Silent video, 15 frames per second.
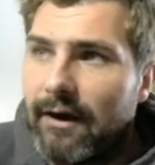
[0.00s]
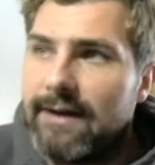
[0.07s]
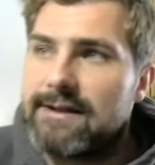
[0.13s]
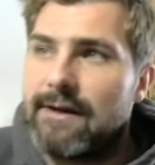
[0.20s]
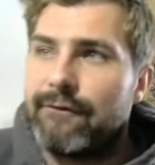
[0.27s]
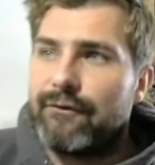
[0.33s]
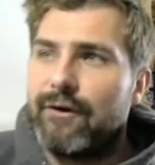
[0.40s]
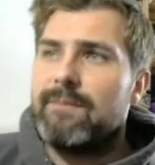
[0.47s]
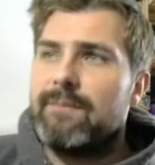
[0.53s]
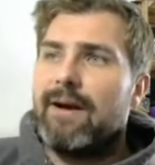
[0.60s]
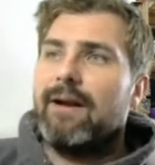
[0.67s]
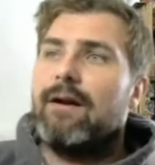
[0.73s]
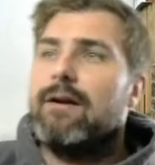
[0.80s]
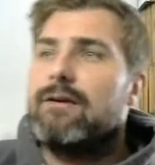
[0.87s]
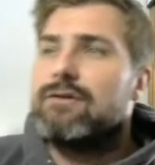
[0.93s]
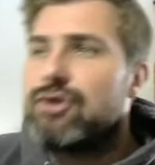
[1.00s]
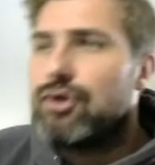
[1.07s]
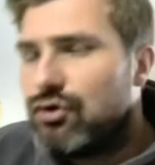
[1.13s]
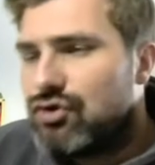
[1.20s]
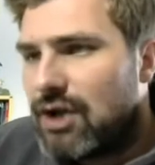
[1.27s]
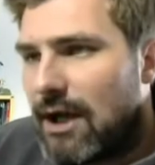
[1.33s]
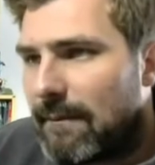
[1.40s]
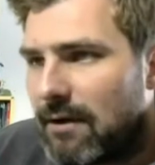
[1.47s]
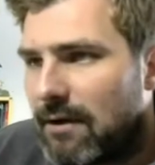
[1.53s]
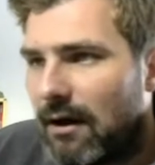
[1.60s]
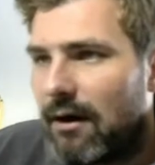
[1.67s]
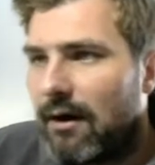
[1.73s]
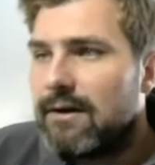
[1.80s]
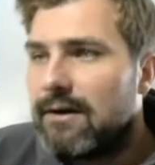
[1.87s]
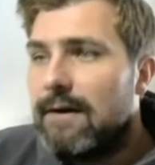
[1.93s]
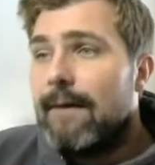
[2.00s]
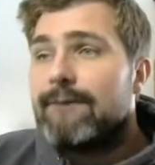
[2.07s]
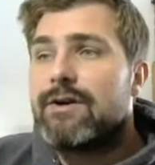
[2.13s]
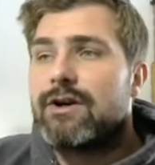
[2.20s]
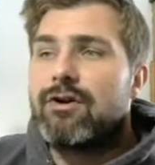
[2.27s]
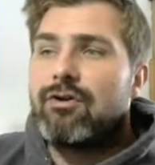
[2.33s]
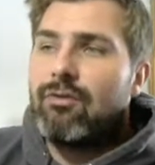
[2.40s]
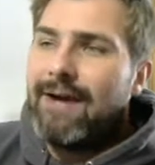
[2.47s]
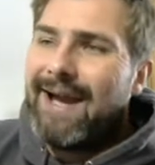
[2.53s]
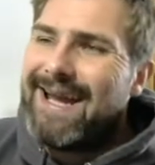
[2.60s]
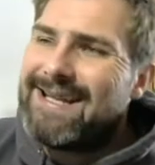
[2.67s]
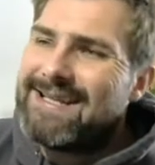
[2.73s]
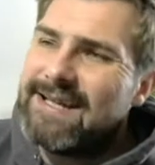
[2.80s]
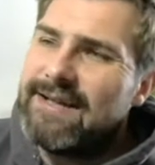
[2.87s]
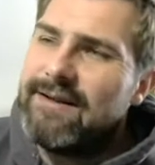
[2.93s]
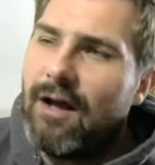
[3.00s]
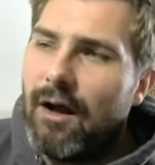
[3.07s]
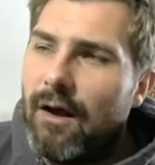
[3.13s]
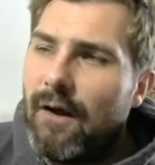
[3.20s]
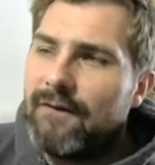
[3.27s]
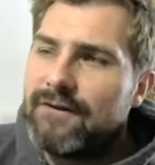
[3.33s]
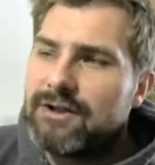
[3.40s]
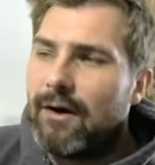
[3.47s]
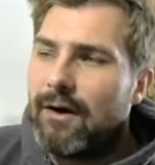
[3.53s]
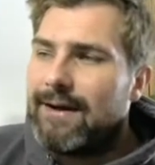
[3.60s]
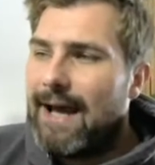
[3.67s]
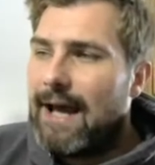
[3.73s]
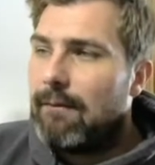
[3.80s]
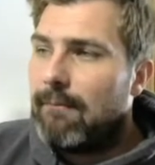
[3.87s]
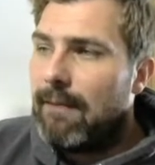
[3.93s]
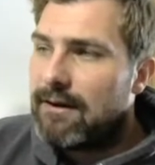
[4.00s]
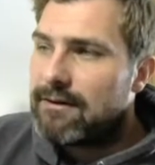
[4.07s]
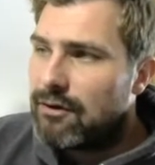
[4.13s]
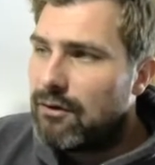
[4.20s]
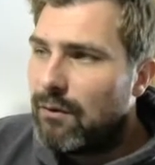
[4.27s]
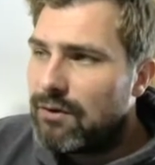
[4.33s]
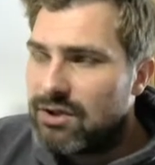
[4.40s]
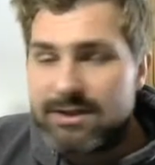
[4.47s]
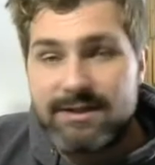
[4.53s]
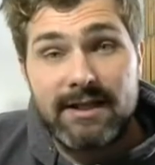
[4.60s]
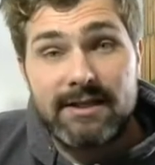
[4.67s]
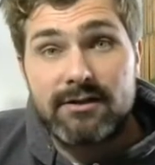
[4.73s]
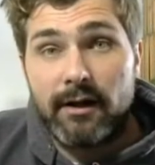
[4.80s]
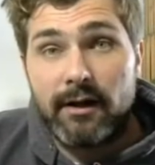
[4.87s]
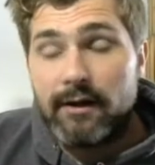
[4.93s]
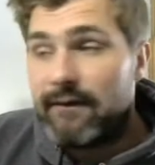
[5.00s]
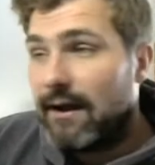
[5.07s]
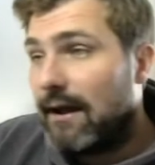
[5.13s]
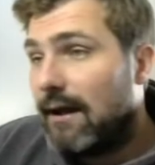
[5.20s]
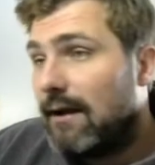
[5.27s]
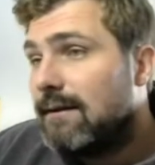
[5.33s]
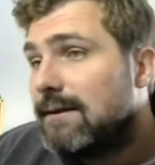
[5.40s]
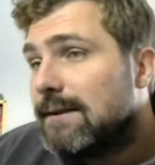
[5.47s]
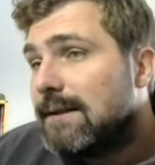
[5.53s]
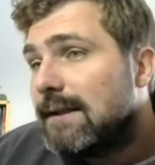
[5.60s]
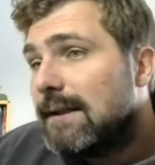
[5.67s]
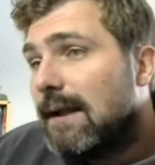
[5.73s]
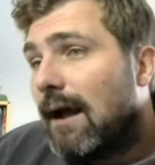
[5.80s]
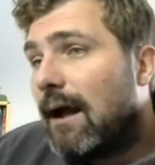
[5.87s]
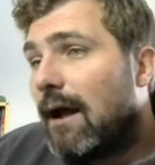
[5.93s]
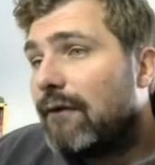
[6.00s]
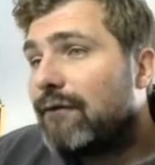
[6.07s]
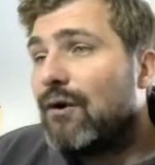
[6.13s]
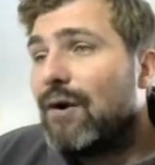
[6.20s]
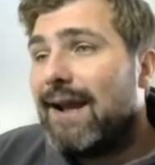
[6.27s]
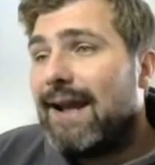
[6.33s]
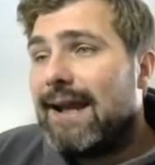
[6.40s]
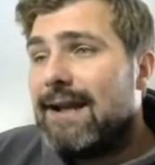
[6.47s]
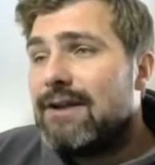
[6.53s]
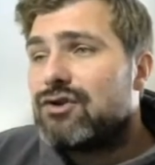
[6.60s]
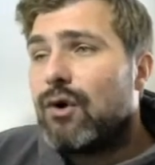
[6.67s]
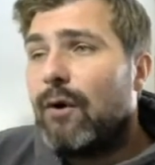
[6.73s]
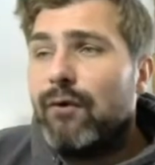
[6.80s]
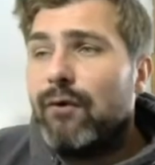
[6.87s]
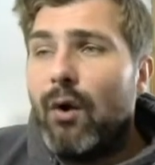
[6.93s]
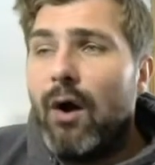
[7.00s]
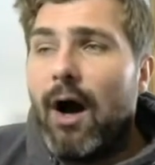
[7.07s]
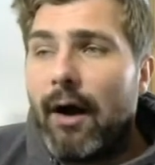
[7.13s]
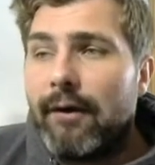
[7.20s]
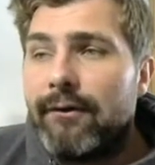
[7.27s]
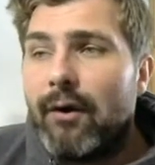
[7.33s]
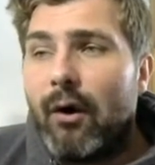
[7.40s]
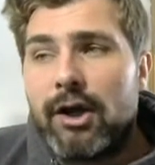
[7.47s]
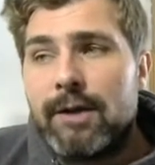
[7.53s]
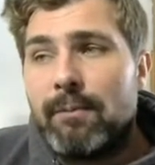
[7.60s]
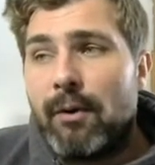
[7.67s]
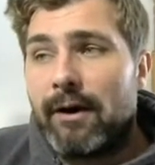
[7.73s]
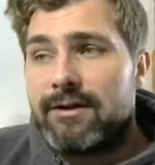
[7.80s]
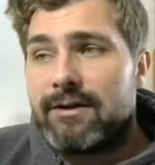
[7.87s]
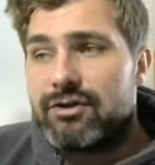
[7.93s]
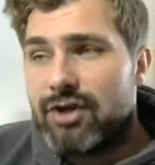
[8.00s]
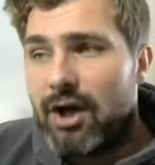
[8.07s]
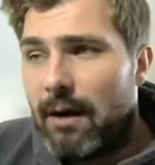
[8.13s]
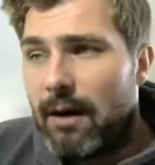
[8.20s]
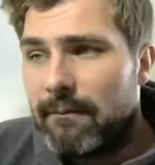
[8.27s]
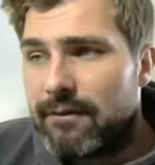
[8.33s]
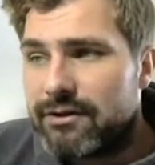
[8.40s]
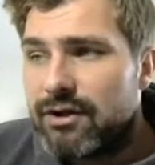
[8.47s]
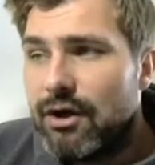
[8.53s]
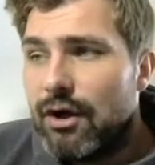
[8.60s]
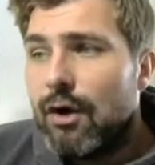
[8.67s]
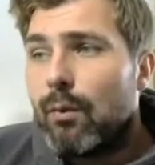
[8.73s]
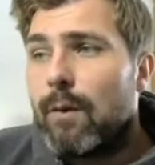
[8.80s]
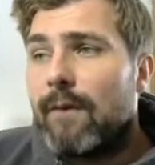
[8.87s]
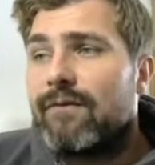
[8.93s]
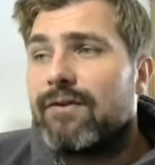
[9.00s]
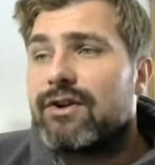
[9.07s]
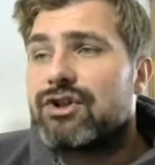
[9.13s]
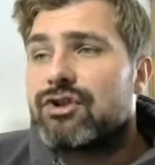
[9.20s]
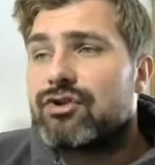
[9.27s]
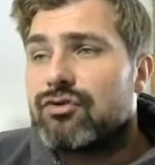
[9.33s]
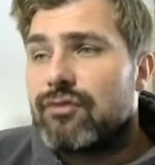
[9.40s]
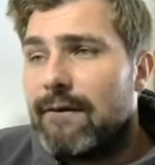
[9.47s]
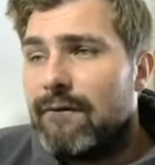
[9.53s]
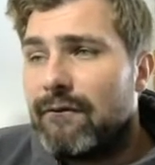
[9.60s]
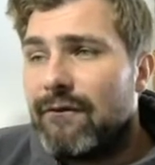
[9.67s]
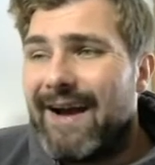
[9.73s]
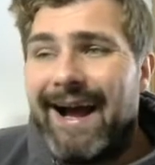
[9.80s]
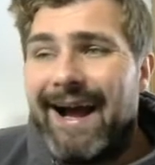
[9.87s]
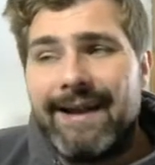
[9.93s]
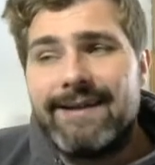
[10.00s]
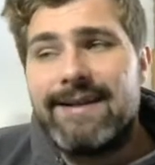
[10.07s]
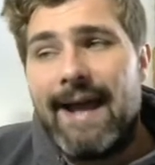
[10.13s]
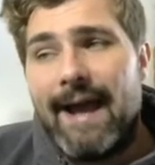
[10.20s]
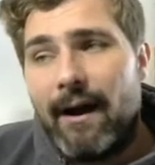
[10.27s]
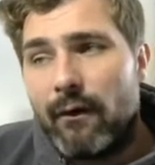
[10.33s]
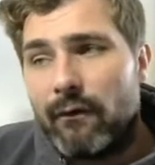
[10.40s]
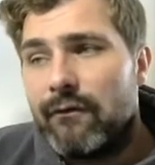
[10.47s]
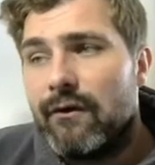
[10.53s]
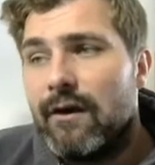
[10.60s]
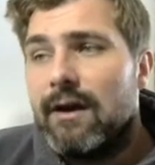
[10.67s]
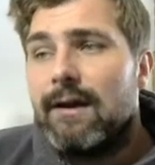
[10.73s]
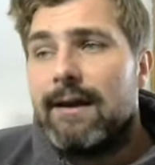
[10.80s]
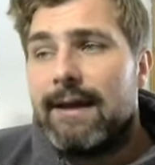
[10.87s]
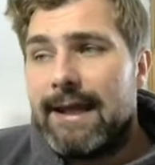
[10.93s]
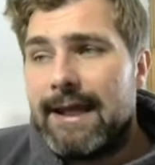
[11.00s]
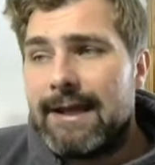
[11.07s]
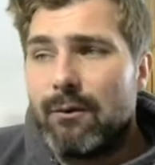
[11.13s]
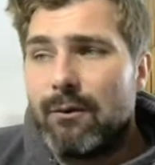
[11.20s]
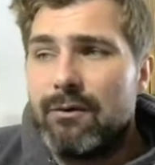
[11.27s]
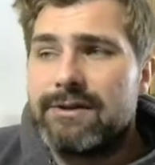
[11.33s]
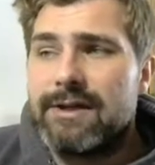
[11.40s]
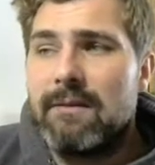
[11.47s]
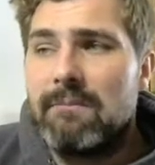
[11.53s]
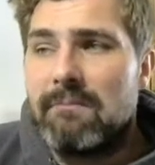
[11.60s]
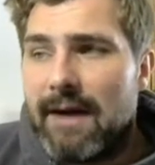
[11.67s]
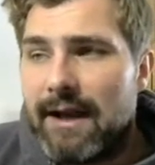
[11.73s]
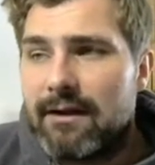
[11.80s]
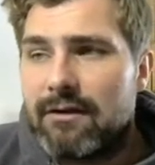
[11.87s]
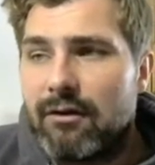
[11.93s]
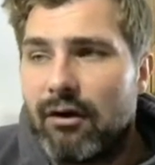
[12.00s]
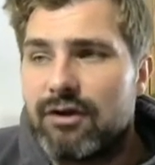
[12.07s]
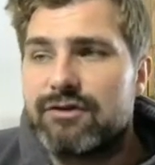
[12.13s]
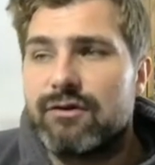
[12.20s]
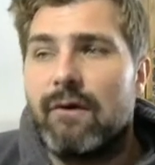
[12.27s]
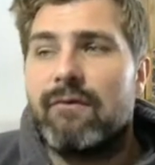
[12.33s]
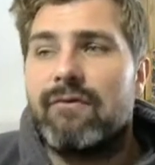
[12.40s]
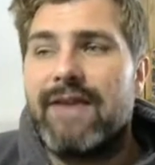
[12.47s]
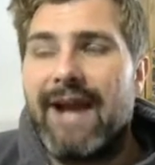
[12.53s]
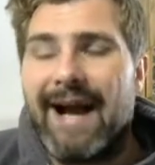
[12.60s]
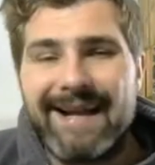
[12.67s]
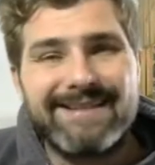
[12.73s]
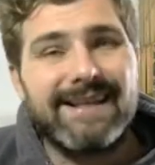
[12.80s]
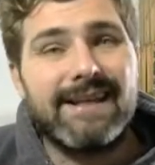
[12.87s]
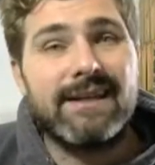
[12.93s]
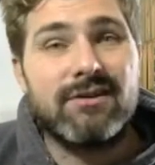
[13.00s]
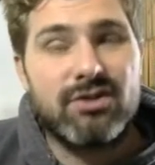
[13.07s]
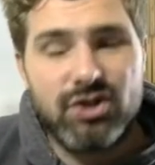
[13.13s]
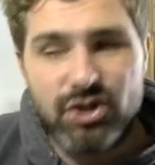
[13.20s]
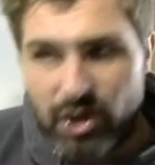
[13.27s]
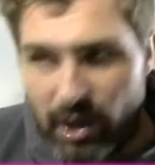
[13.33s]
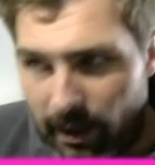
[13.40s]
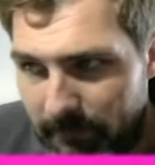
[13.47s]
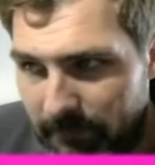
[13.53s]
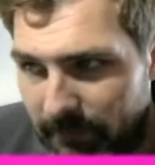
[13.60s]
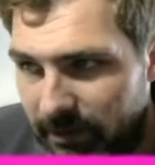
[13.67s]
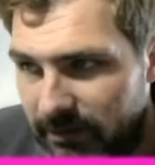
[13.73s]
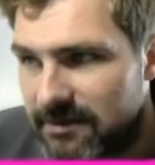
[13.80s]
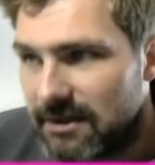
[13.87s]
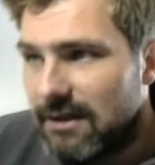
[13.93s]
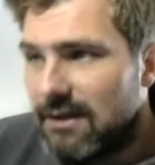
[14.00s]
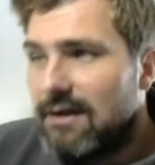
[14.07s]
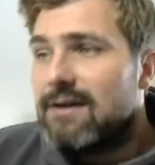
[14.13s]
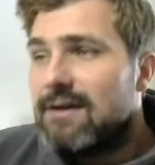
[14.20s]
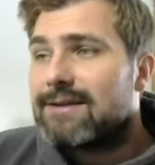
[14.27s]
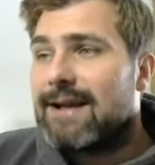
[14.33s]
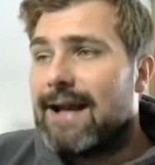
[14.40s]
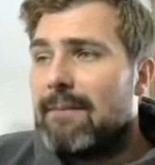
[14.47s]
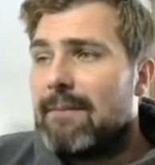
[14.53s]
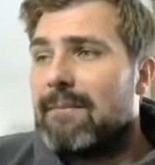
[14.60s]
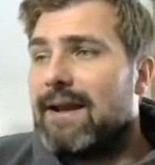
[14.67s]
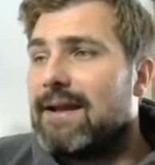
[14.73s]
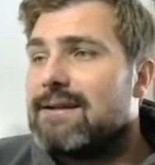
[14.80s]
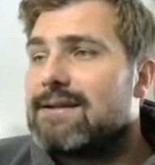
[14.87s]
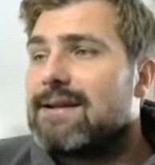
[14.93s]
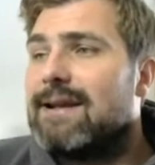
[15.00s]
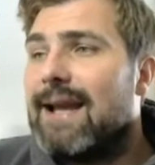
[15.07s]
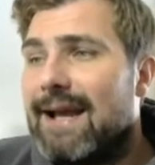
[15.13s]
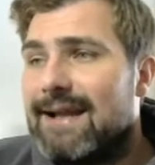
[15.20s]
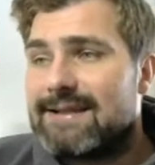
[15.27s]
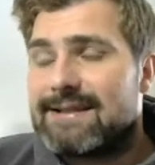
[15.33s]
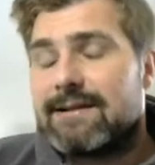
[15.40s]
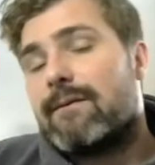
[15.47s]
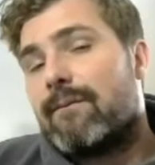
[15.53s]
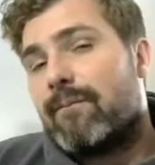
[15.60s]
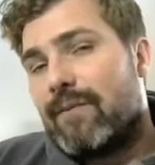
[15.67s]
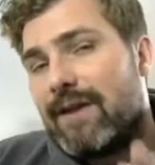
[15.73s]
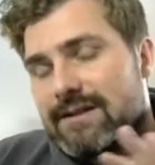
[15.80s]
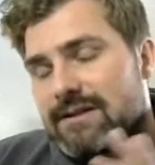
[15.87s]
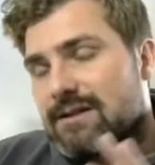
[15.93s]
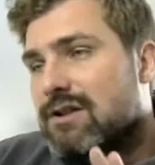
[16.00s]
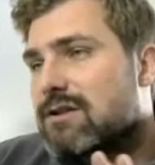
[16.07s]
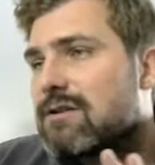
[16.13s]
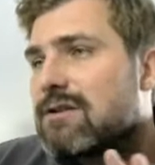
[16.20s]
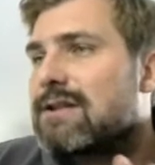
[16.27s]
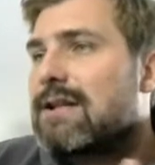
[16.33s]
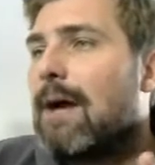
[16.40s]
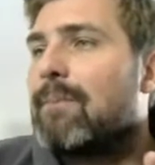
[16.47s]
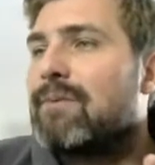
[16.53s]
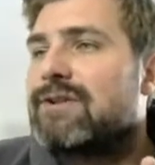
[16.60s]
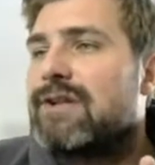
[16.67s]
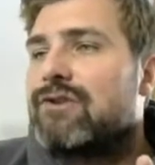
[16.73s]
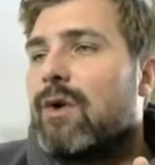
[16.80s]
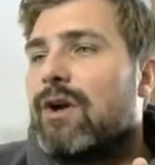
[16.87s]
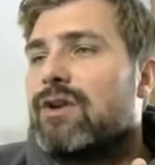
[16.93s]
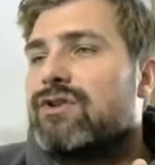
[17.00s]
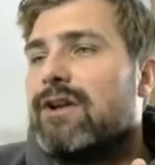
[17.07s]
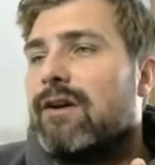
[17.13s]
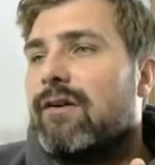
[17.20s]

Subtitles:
is a 3 mana, 2 gem card that creates an Earthslide elemental, which is this guy over here, for each of your unoccupied enchantments with the strength and health equal to the mana cost of that enchantment. So that means, let's just set up a situation here,